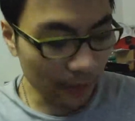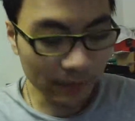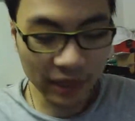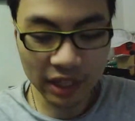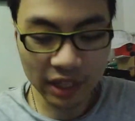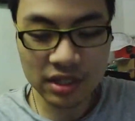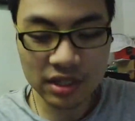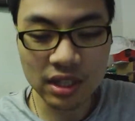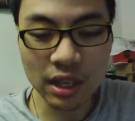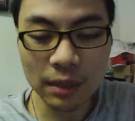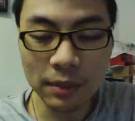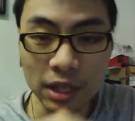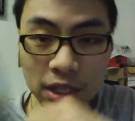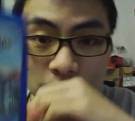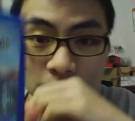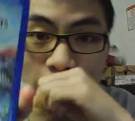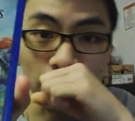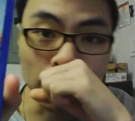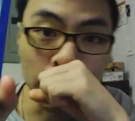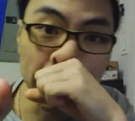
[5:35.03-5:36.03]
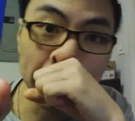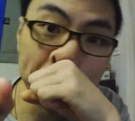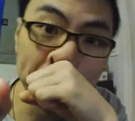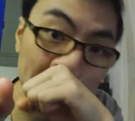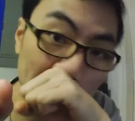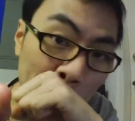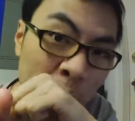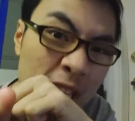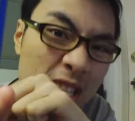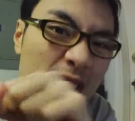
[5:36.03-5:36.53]
Next up is
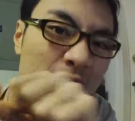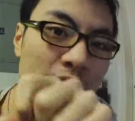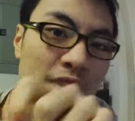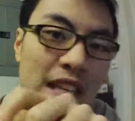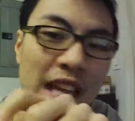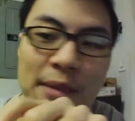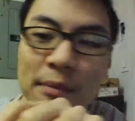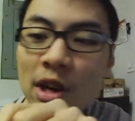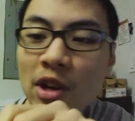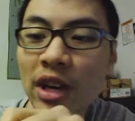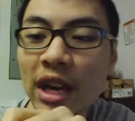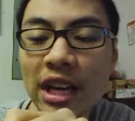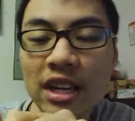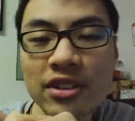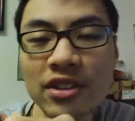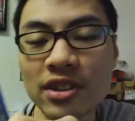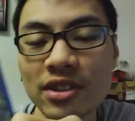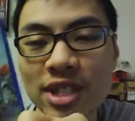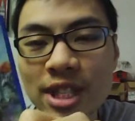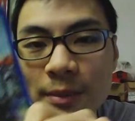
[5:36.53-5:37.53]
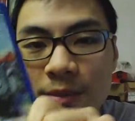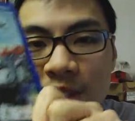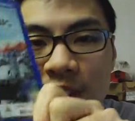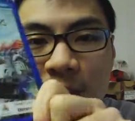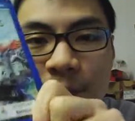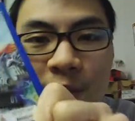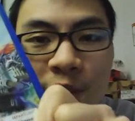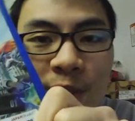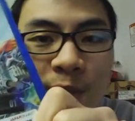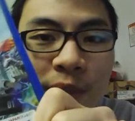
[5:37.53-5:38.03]
Freedom Wars. This came out actually in
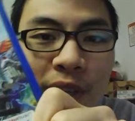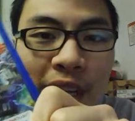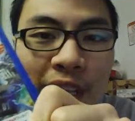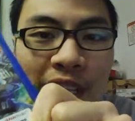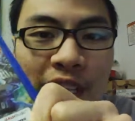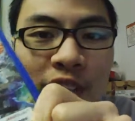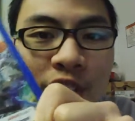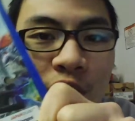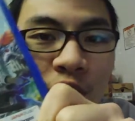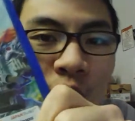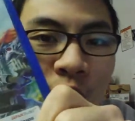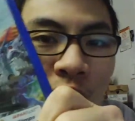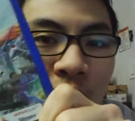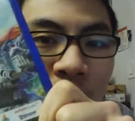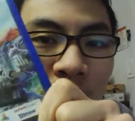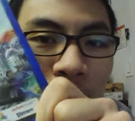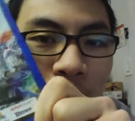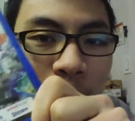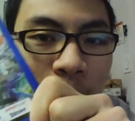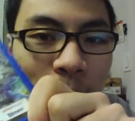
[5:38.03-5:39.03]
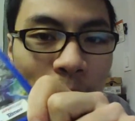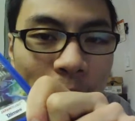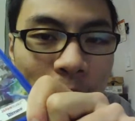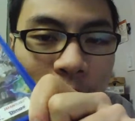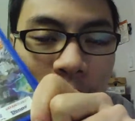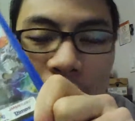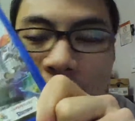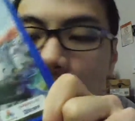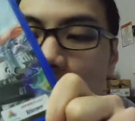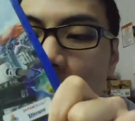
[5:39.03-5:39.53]
September, but I didn't know
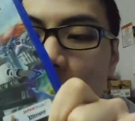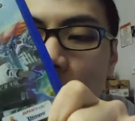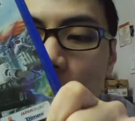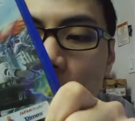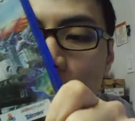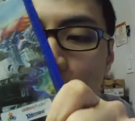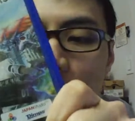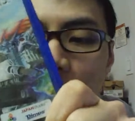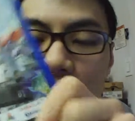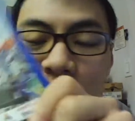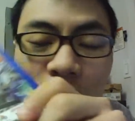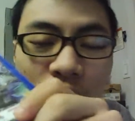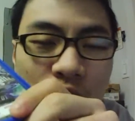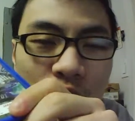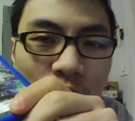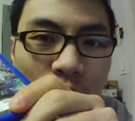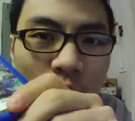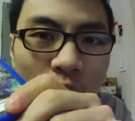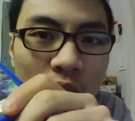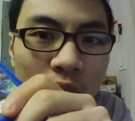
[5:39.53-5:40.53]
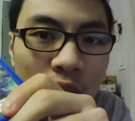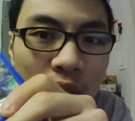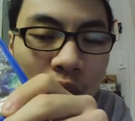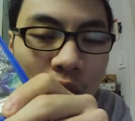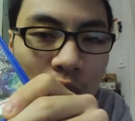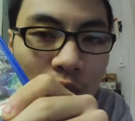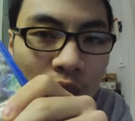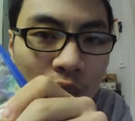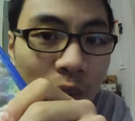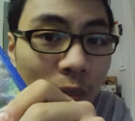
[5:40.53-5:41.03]
my
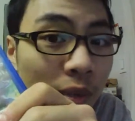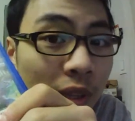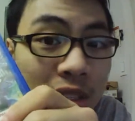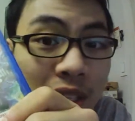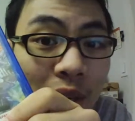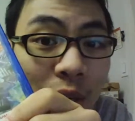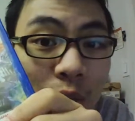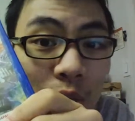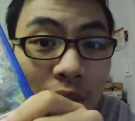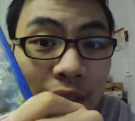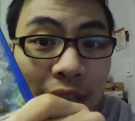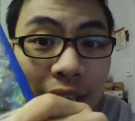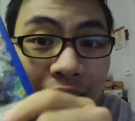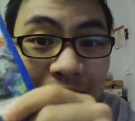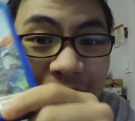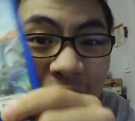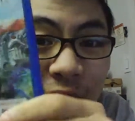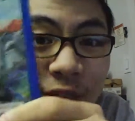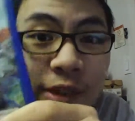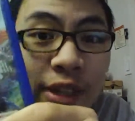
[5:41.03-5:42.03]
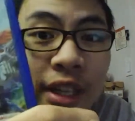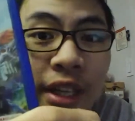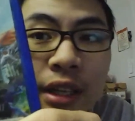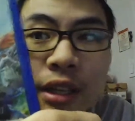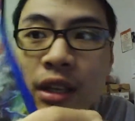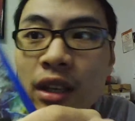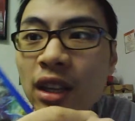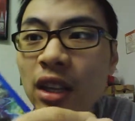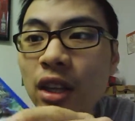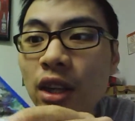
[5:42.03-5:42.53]
store or the place I worked at carried
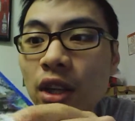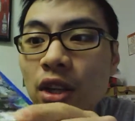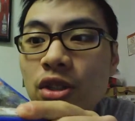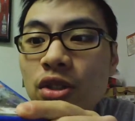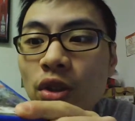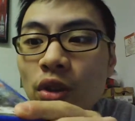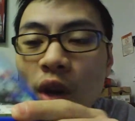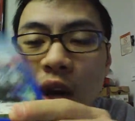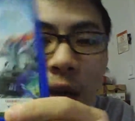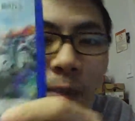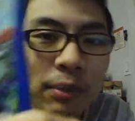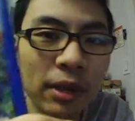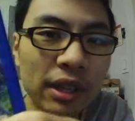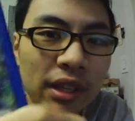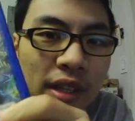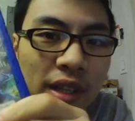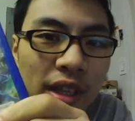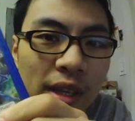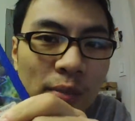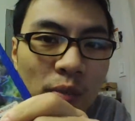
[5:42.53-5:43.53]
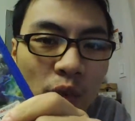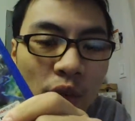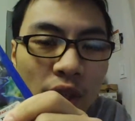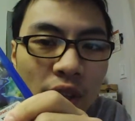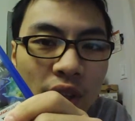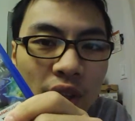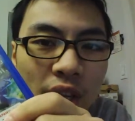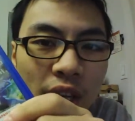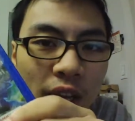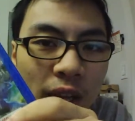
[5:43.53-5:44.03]
it. So I picked it up
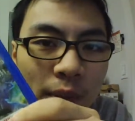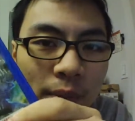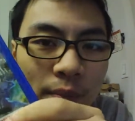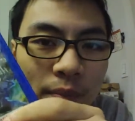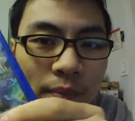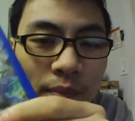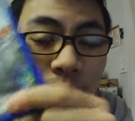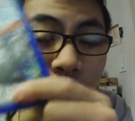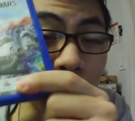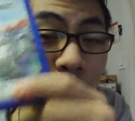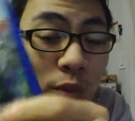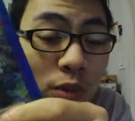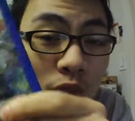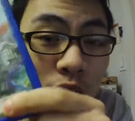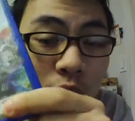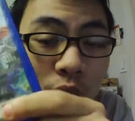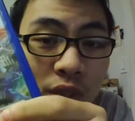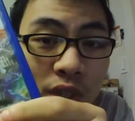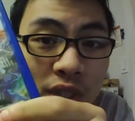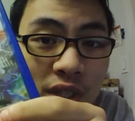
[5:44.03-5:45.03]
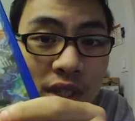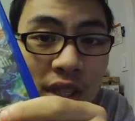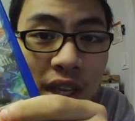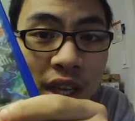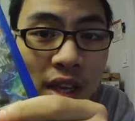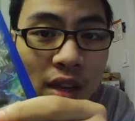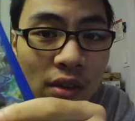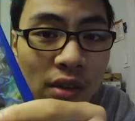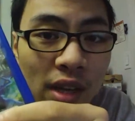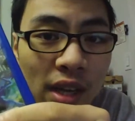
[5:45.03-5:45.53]
with my own store
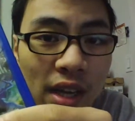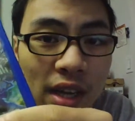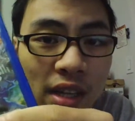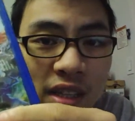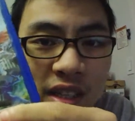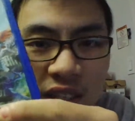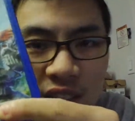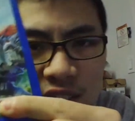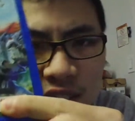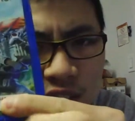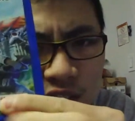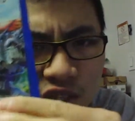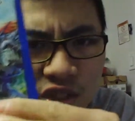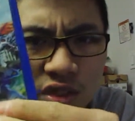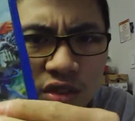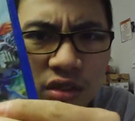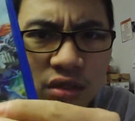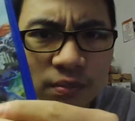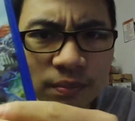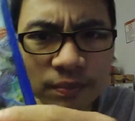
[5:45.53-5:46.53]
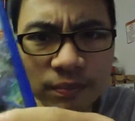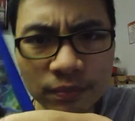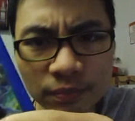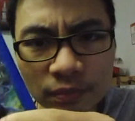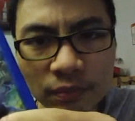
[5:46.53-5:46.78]
discount and an additional